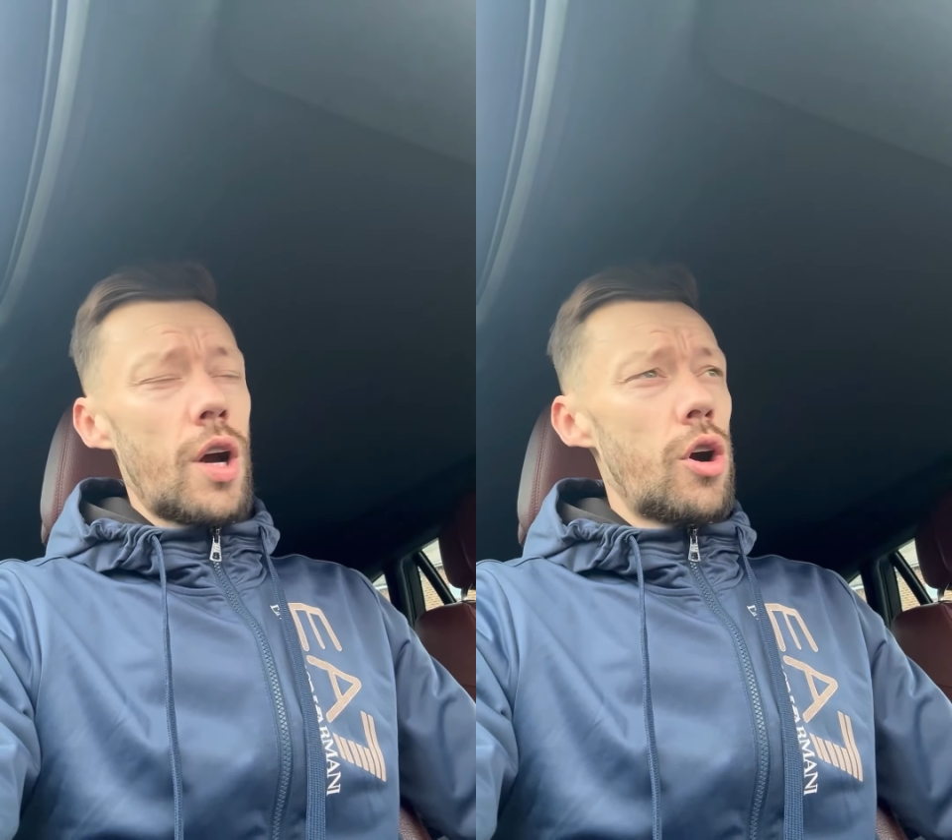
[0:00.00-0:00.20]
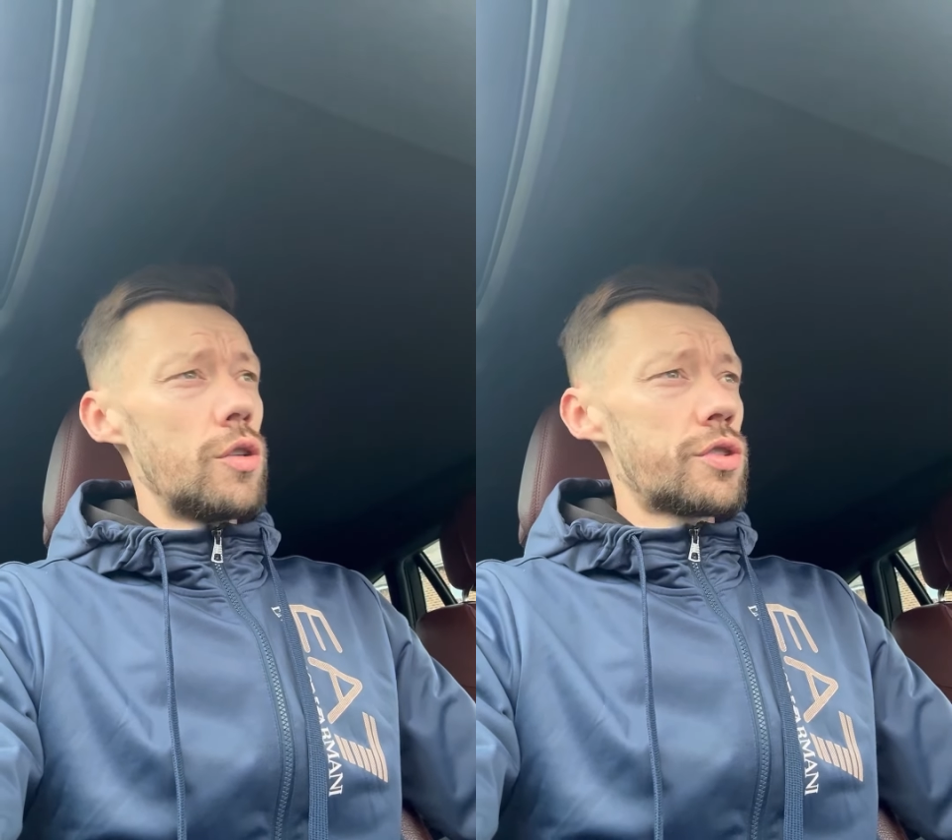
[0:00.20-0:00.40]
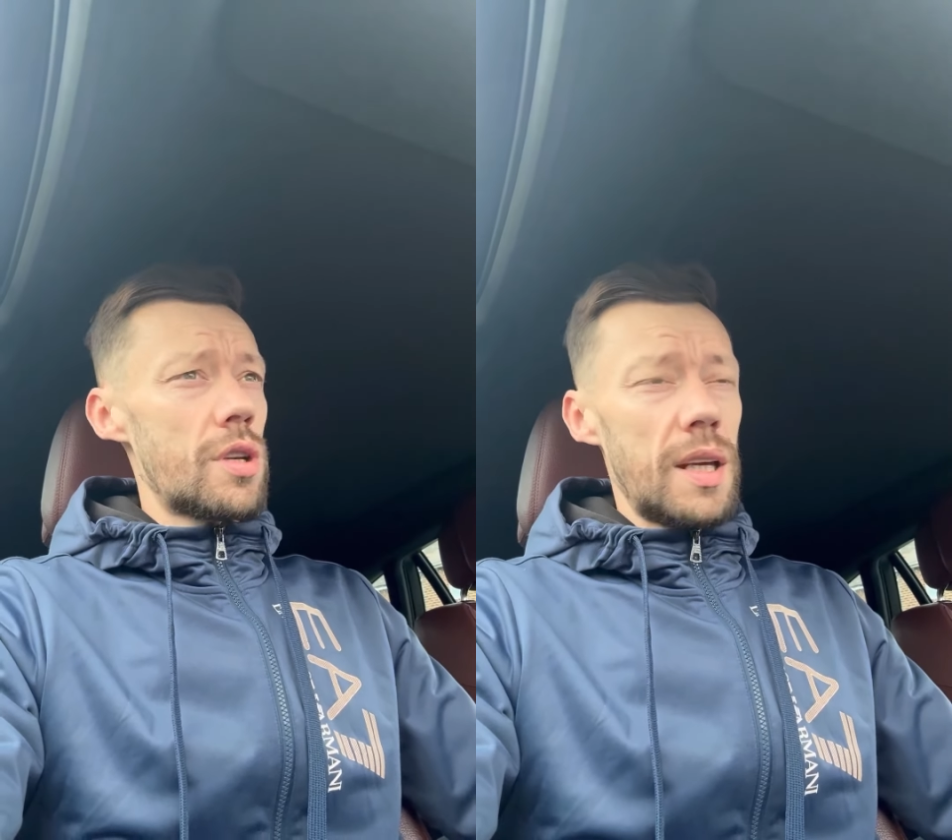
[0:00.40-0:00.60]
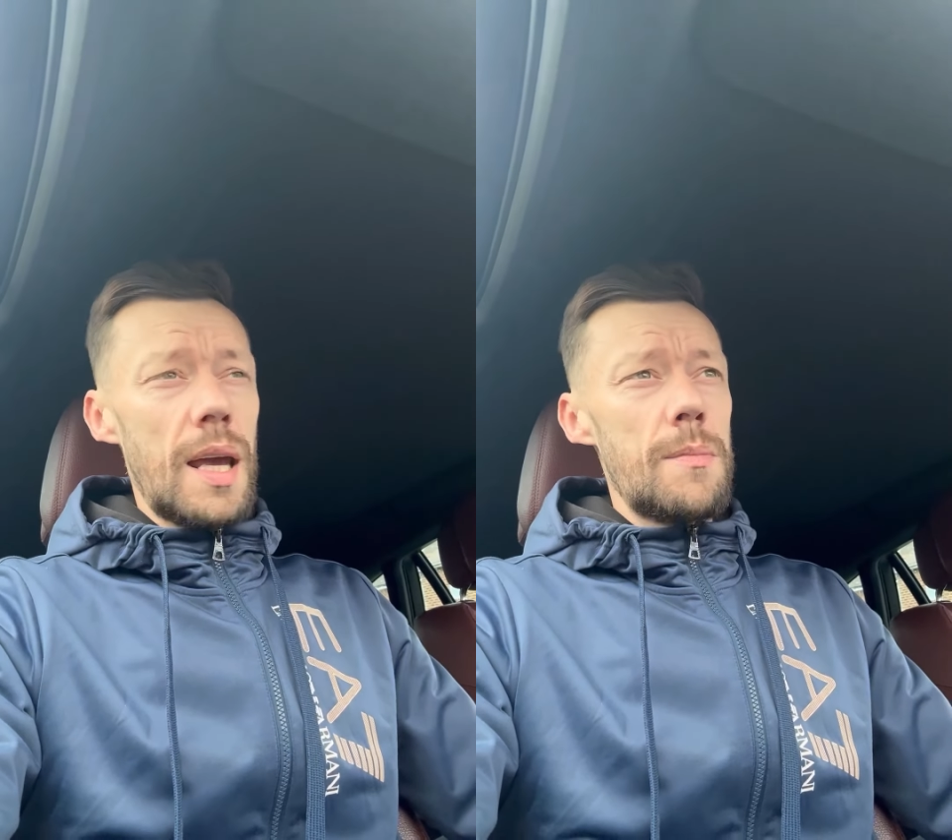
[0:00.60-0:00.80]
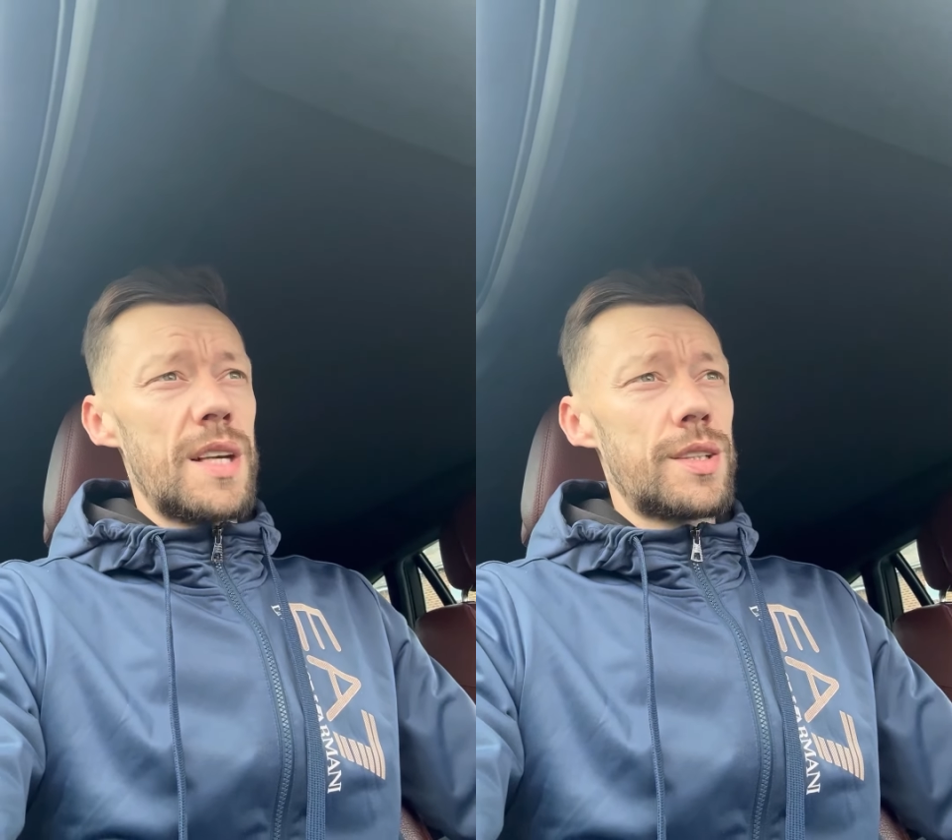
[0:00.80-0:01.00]
I constantly
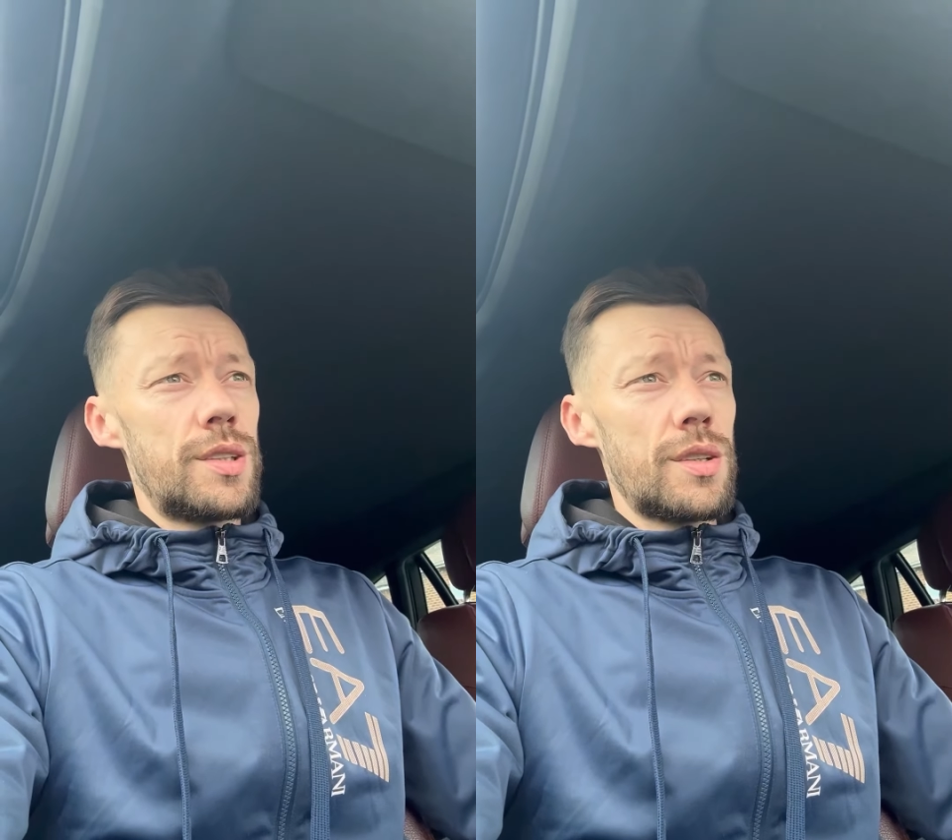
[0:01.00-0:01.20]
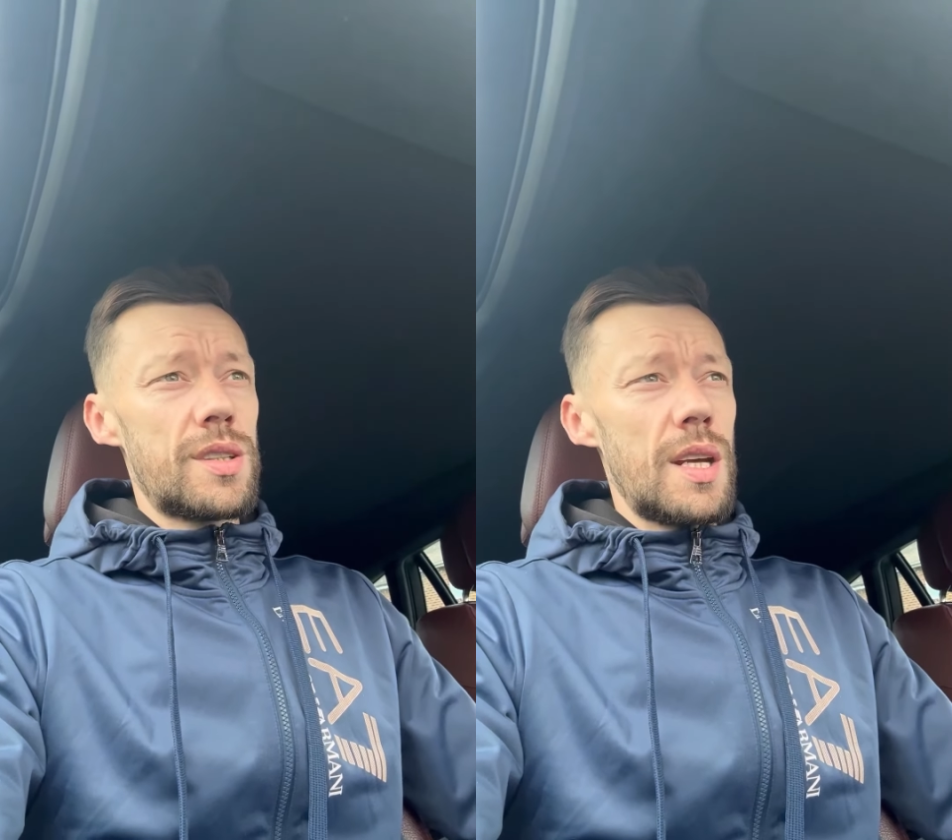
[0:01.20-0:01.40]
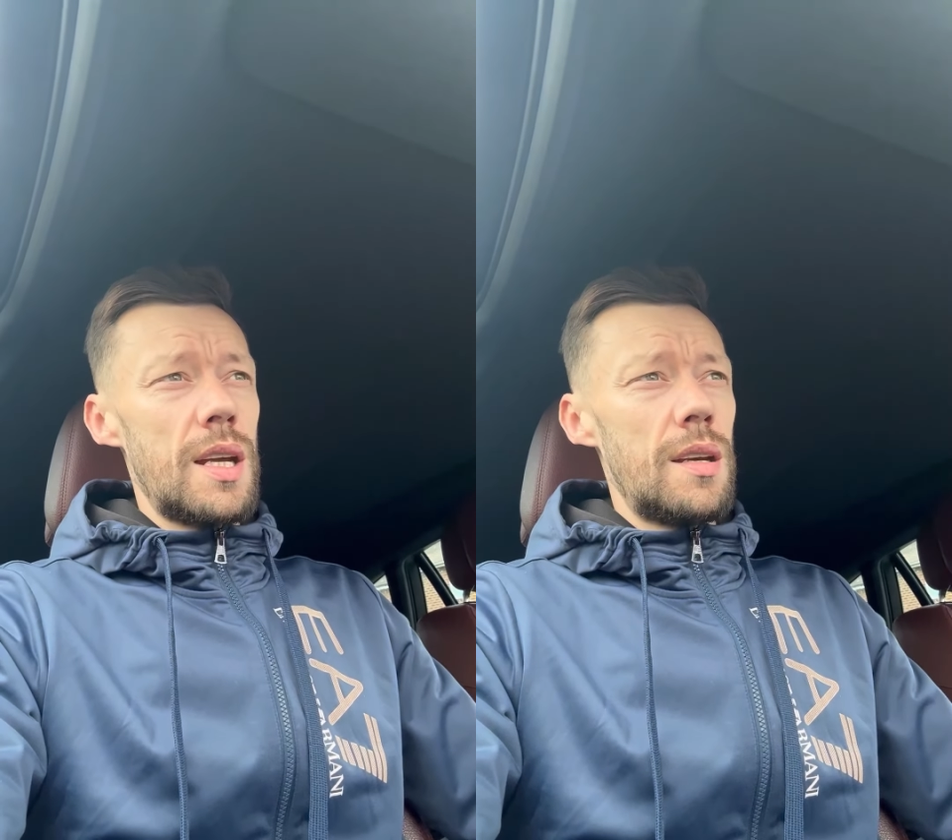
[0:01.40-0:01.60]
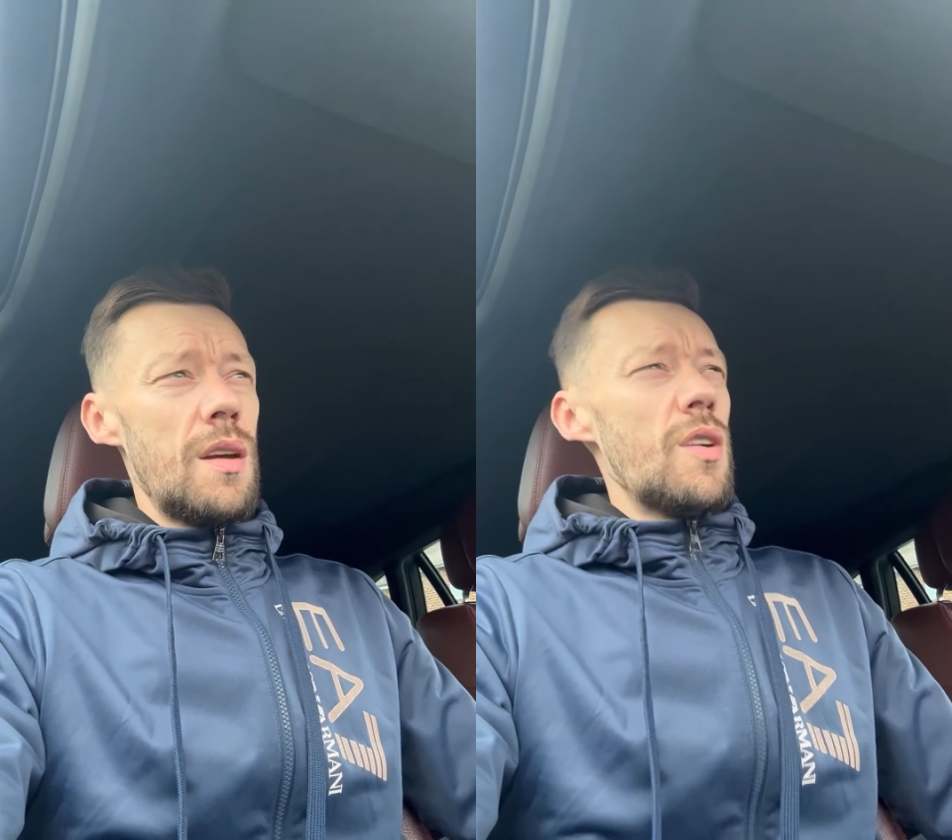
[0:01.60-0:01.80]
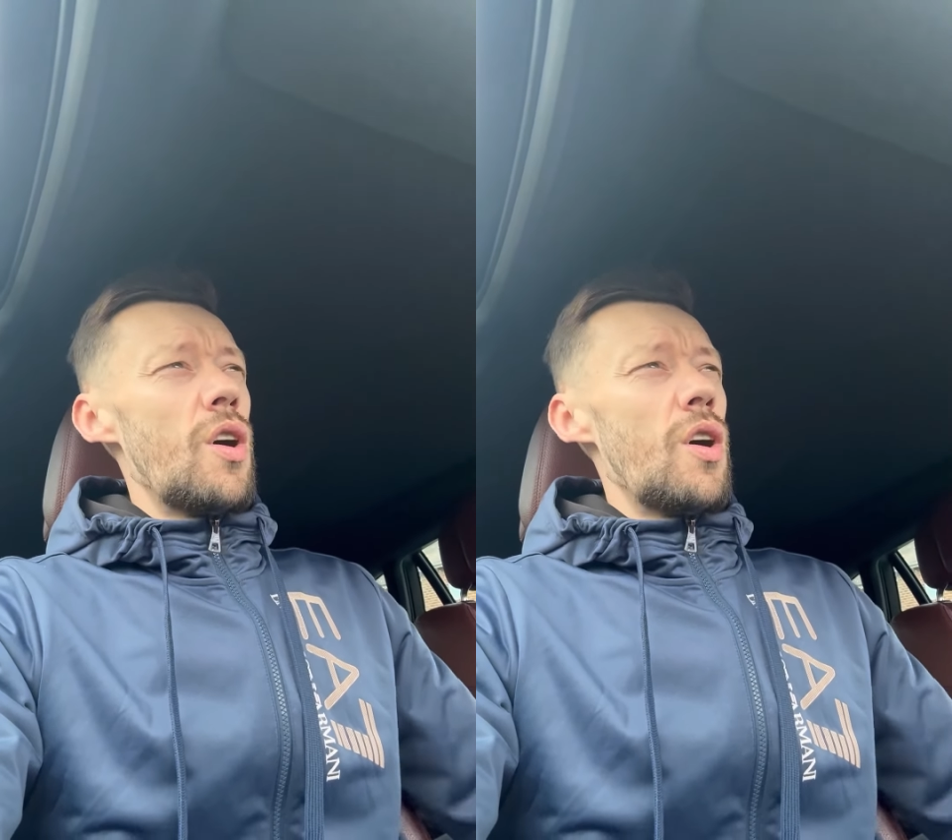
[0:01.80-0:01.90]
get messages saying,